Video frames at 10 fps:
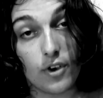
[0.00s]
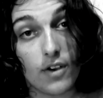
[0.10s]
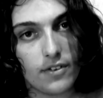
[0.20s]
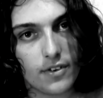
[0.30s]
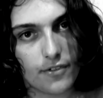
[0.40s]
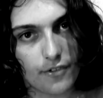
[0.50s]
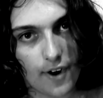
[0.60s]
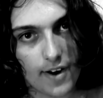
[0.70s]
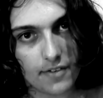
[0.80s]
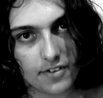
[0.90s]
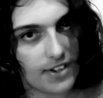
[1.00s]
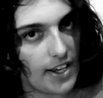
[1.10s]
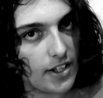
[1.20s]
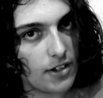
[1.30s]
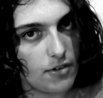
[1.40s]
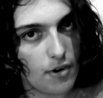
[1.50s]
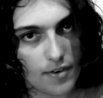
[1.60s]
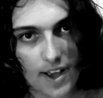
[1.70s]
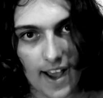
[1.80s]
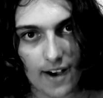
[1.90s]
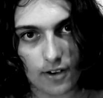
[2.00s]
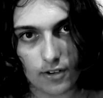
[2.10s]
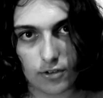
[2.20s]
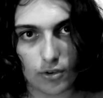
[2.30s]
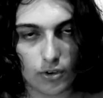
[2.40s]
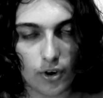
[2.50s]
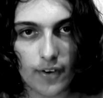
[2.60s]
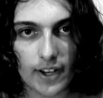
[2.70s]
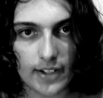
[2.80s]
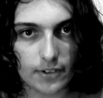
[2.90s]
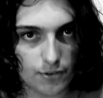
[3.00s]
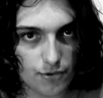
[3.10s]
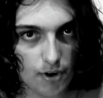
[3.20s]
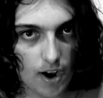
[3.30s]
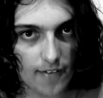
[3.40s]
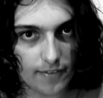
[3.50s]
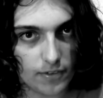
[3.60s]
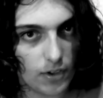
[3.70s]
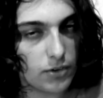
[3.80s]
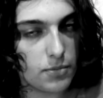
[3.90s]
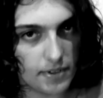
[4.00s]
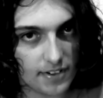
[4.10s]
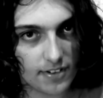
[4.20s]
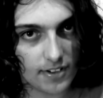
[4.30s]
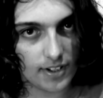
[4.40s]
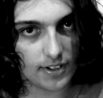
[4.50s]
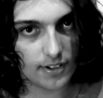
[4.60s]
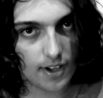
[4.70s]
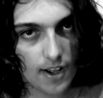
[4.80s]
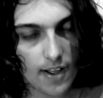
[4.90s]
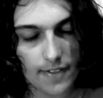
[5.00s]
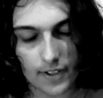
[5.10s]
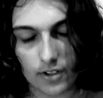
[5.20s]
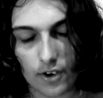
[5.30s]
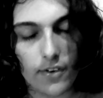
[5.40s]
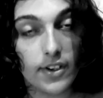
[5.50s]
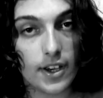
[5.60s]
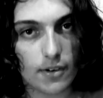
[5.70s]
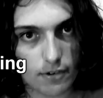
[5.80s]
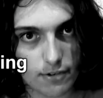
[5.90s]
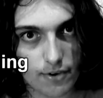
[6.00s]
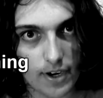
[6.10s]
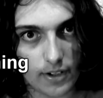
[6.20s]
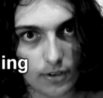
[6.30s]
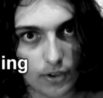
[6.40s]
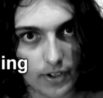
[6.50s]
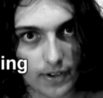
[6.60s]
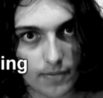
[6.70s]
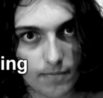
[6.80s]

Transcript: you're even afraid of staying in your own house or going out to drive not to be seen, then go and get a restraining order.